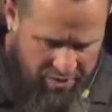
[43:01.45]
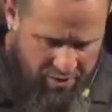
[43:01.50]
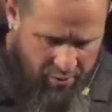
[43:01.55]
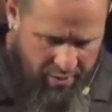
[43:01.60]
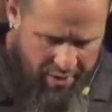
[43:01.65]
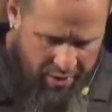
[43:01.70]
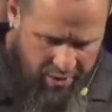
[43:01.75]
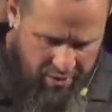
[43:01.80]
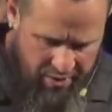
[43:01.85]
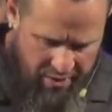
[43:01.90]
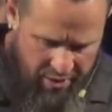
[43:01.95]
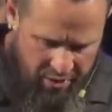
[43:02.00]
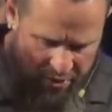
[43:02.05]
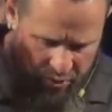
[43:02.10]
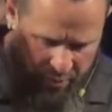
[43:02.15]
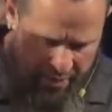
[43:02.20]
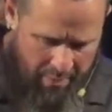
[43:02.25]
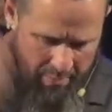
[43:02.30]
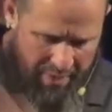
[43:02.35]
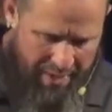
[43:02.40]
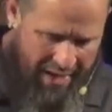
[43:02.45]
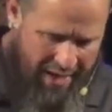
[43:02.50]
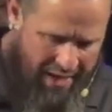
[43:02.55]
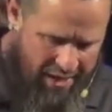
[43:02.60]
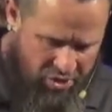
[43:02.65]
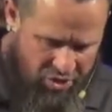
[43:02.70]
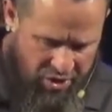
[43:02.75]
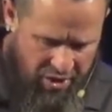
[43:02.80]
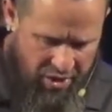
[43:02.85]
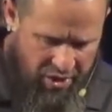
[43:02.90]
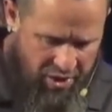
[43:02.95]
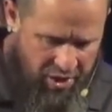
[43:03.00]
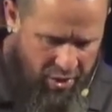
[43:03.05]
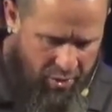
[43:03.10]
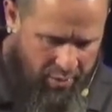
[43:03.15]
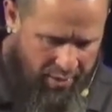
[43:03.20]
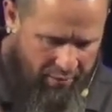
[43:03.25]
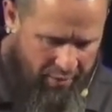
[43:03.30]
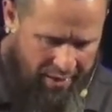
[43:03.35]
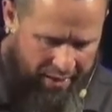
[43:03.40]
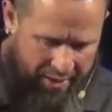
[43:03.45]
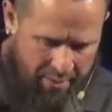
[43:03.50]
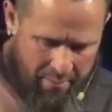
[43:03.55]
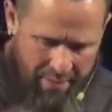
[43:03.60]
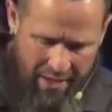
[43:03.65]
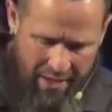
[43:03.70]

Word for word: for you so here, here's what i'm going to ask you to do